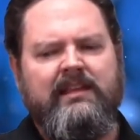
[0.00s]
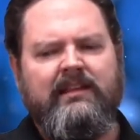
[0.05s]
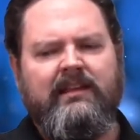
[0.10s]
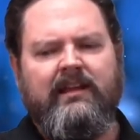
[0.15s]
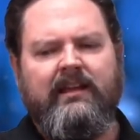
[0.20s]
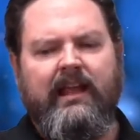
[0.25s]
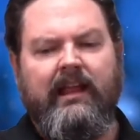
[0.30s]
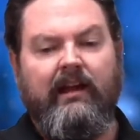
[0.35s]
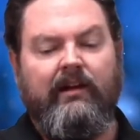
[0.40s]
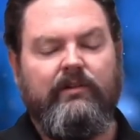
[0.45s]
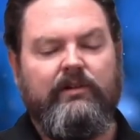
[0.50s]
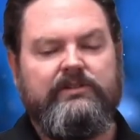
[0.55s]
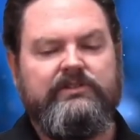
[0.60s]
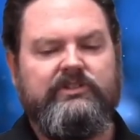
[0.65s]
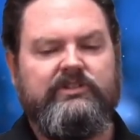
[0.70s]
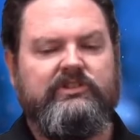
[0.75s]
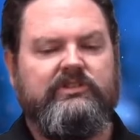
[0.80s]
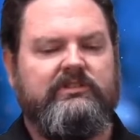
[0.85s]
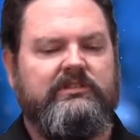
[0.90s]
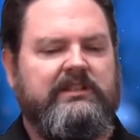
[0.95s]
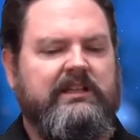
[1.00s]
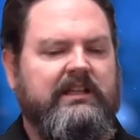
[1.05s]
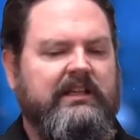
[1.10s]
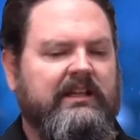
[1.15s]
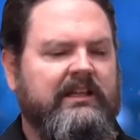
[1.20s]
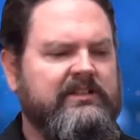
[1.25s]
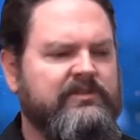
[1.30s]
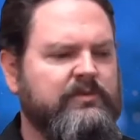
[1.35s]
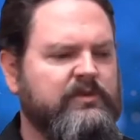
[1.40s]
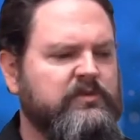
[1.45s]
Uh, Eros
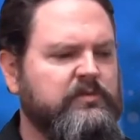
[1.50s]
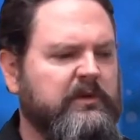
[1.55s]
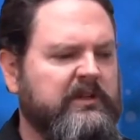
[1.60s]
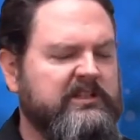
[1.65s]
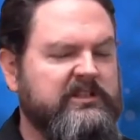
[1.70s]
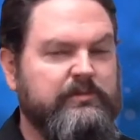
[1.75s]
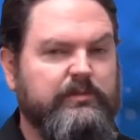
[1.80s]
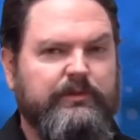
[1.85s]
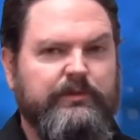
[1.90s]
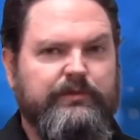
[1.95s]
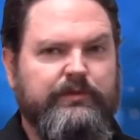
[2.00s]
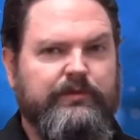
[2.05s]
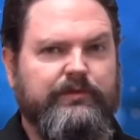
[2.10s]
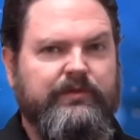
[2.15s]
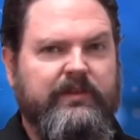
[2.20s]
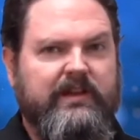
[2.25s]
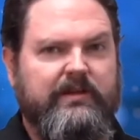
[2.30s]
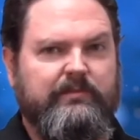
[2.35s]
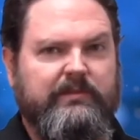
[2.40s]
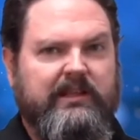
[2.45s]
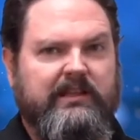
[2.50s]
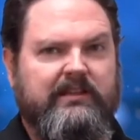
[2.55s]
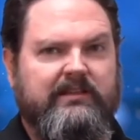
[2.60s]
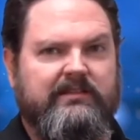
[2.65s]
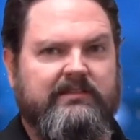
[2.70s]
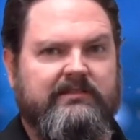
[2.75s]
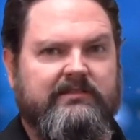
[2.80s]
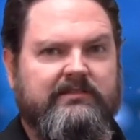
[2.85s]
is responsible for family.